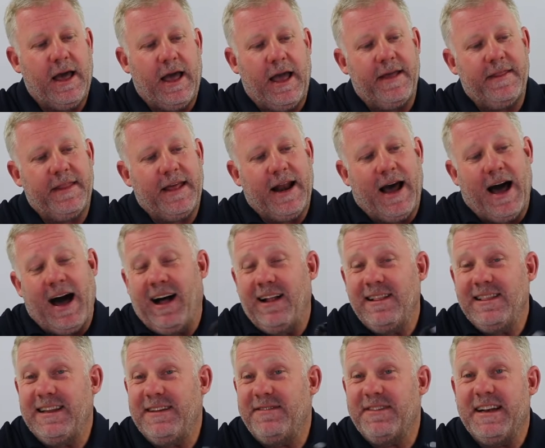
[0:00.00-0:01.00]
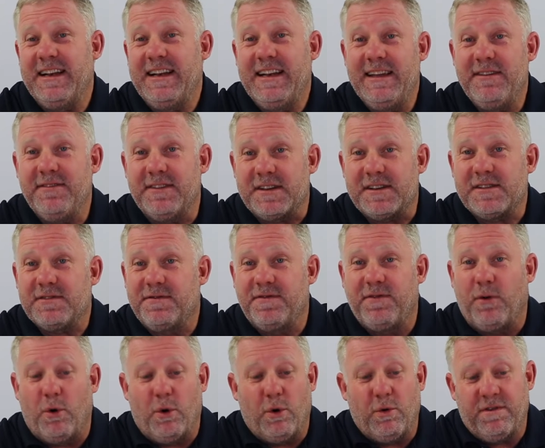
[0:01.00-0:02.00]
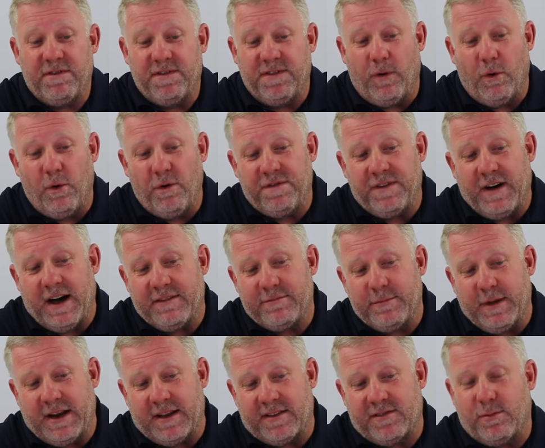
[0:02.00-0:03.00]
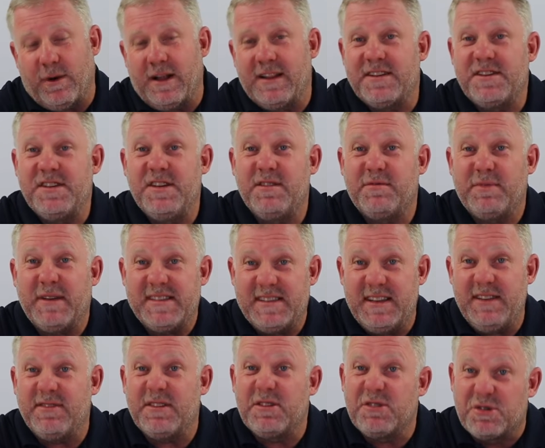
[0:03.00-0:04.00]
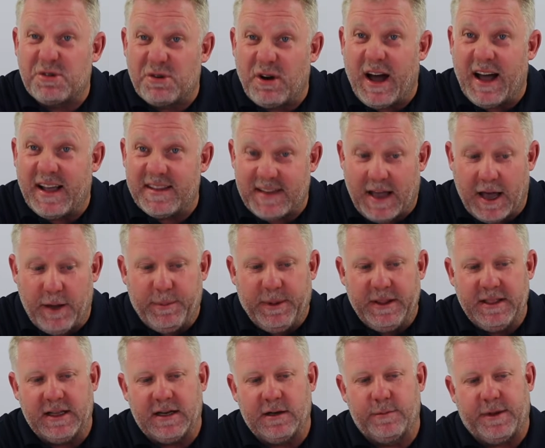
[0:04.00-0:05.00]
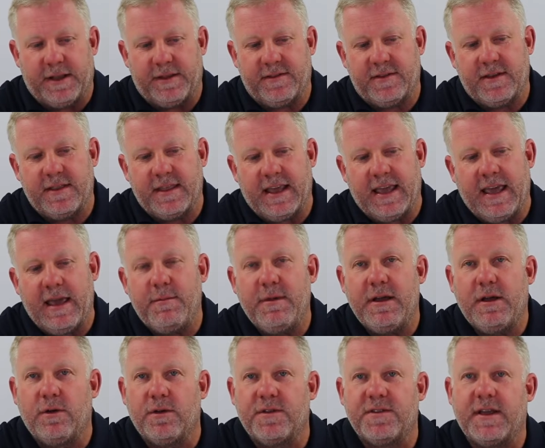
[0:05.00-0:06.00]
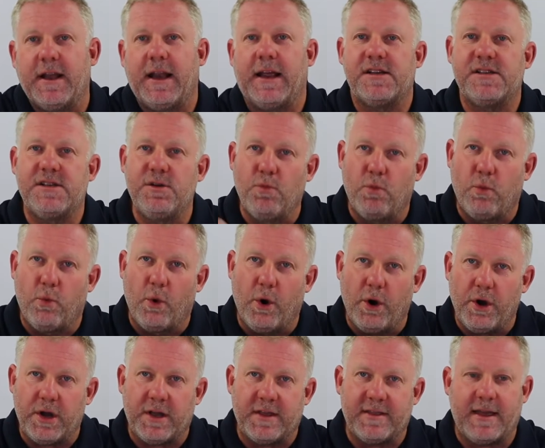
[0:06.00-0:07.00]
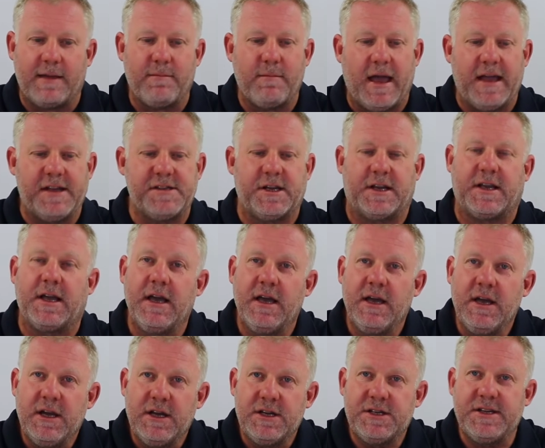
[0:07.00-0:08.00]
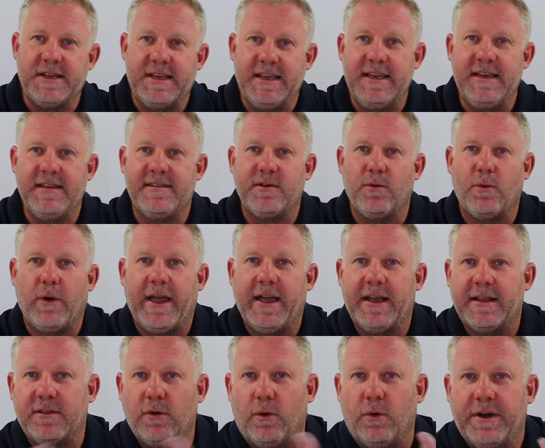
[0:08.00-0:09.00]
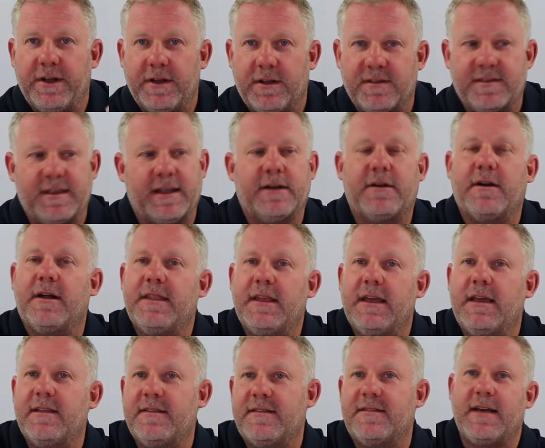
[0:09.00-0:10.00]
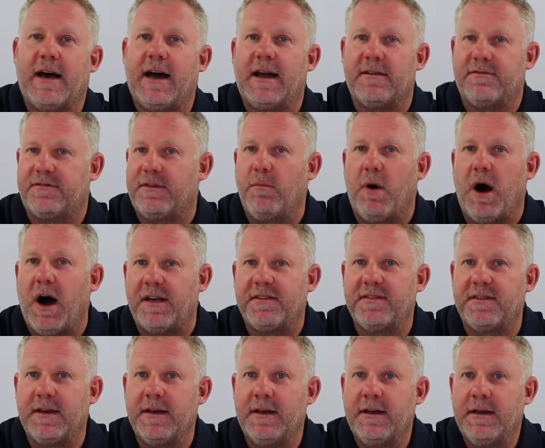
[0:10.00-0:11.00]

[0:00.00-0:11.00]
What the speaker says: And then I'll even leave it for 4 or 5 minutes while the toothpaste even dries up a little bit, so the chemicals can actually work their magic to eat away at the oils that are on the inside of the mask.